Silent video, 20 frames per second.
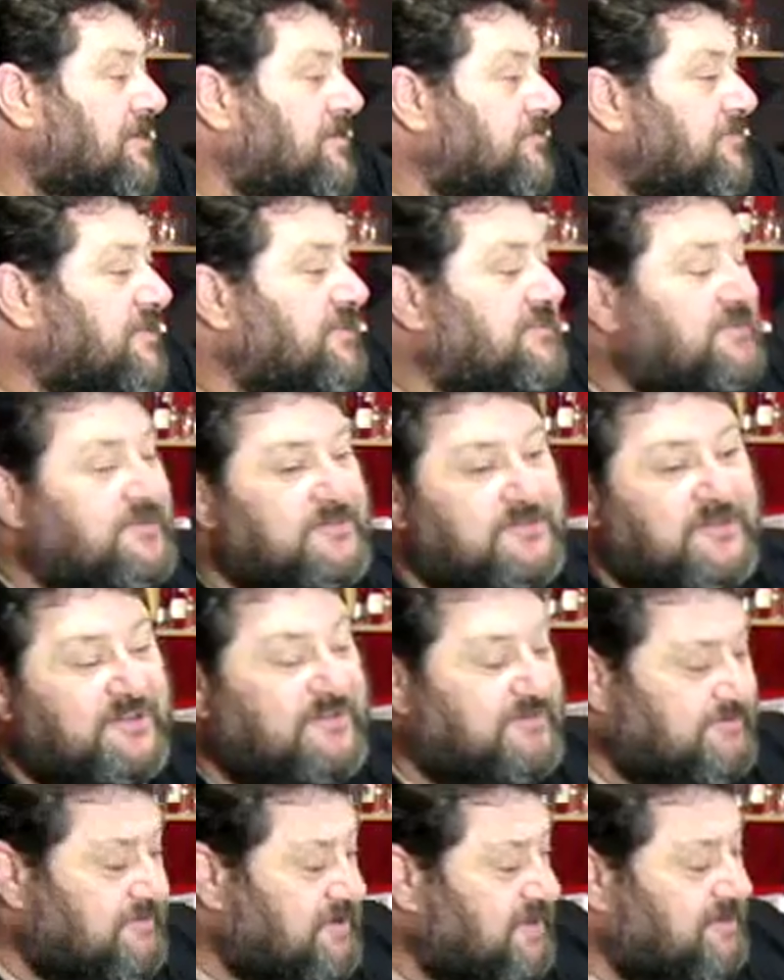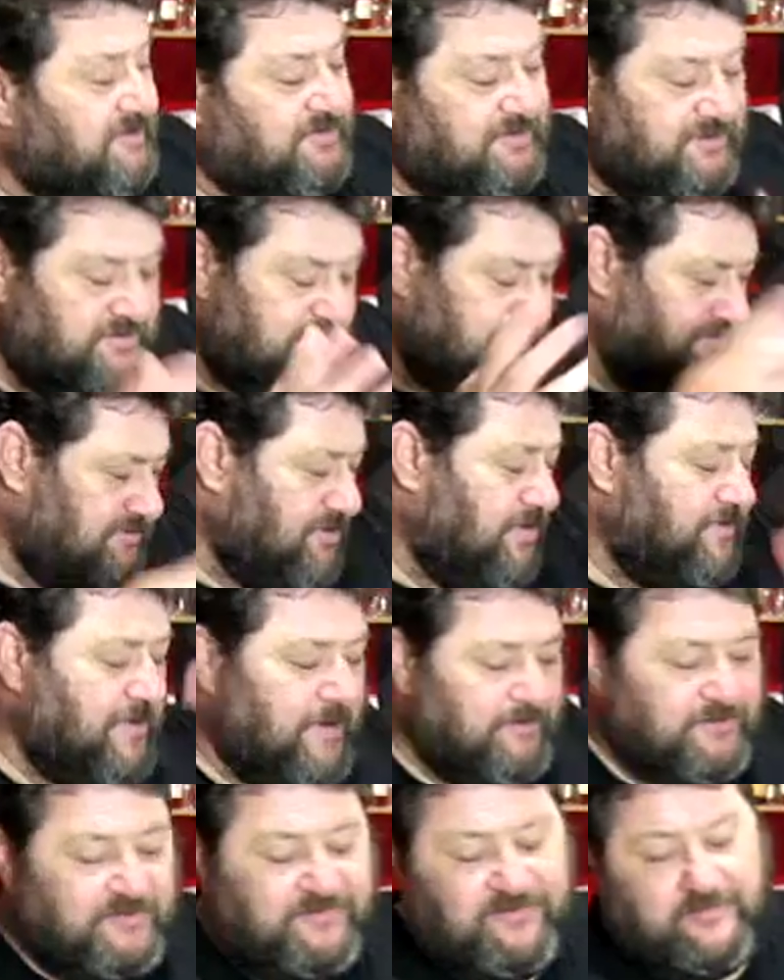mix in your extracts, top
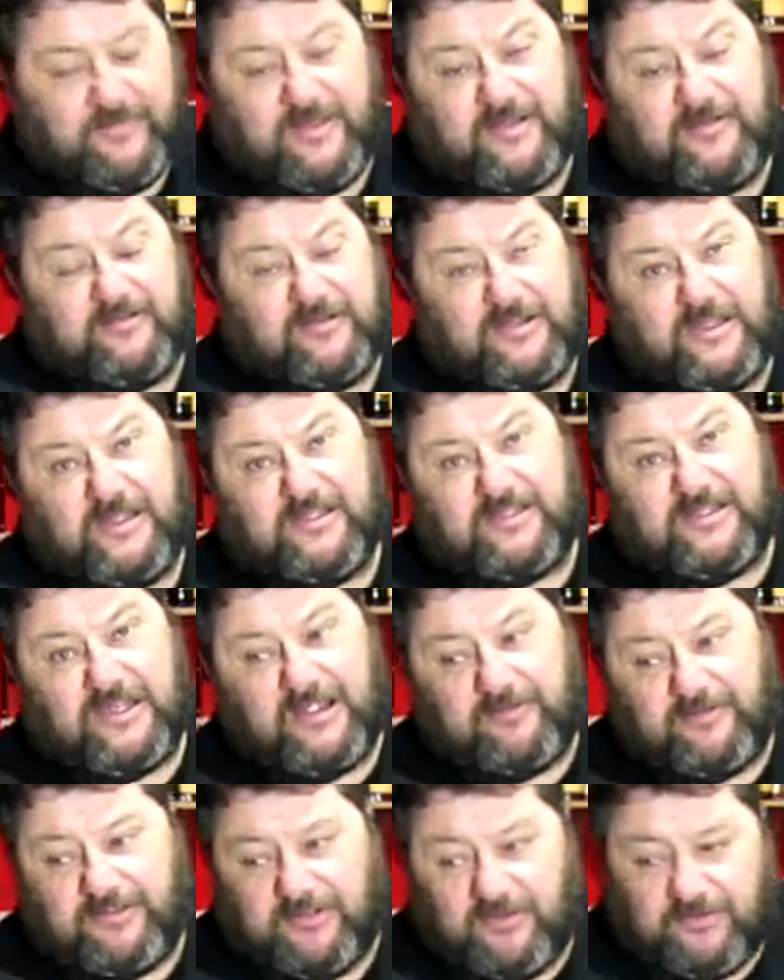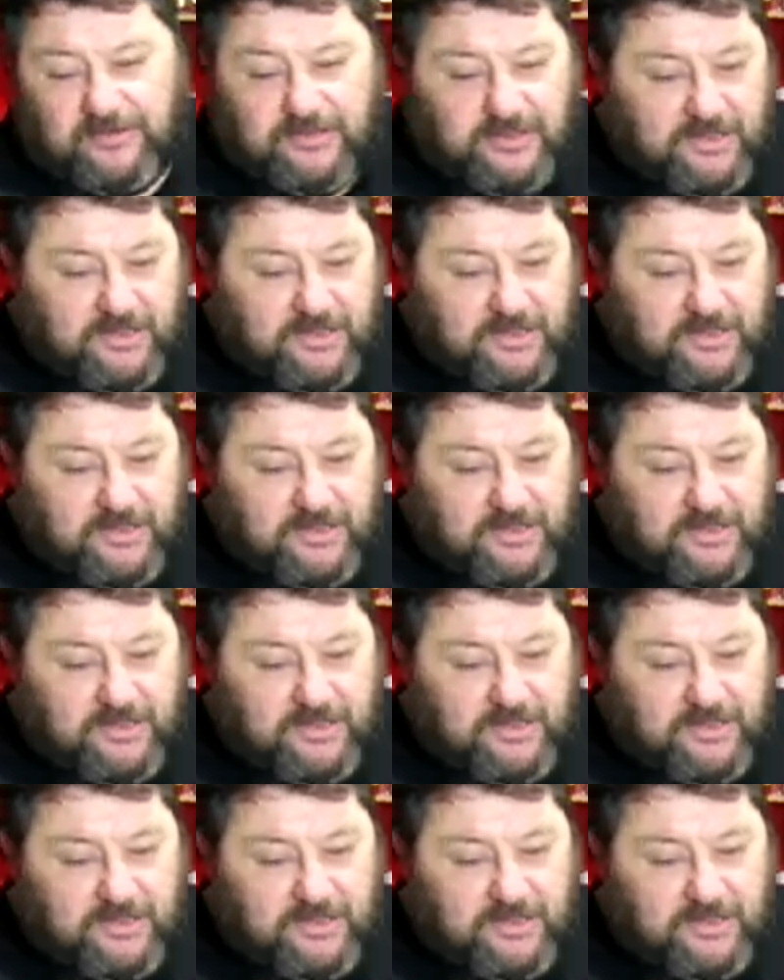up your fermenter, and, and carry on.